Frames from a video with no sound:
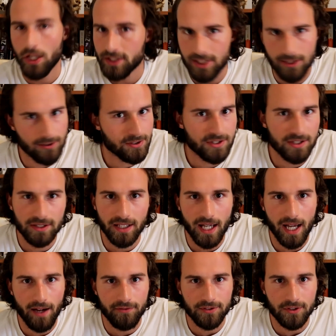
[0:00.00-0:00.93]
Tears and
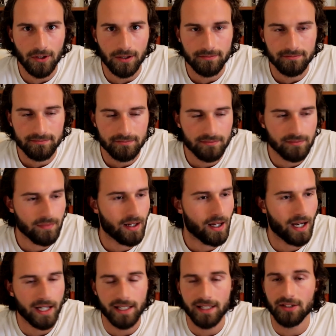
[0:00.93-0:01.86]
Laughter.
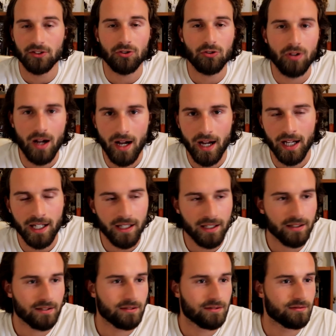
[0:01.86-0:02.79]
I didn't
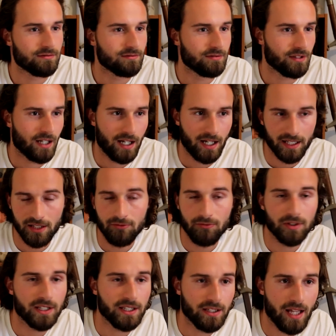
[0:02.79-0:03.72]
cry. I
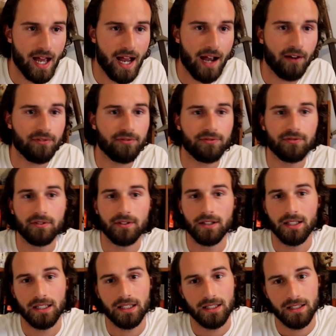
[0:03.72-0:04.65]
didn't really laugh.
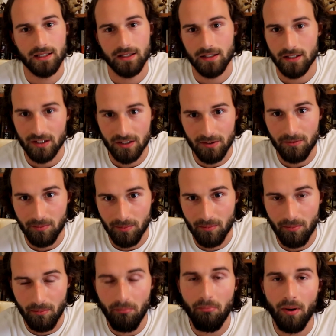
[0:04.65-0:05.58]

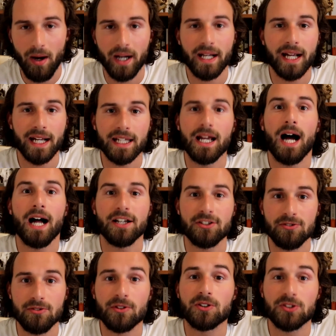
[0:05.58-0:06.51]
But I
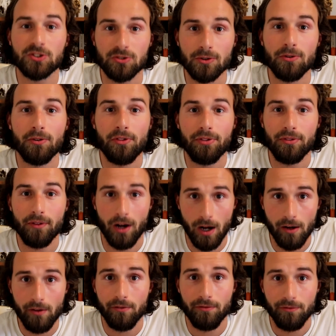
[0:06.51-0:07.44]
got to the truth
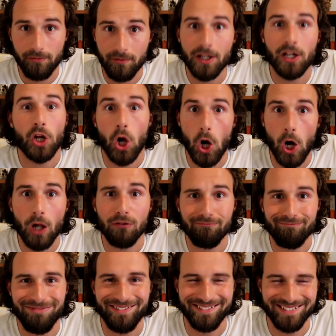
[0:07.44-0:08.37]
of it all.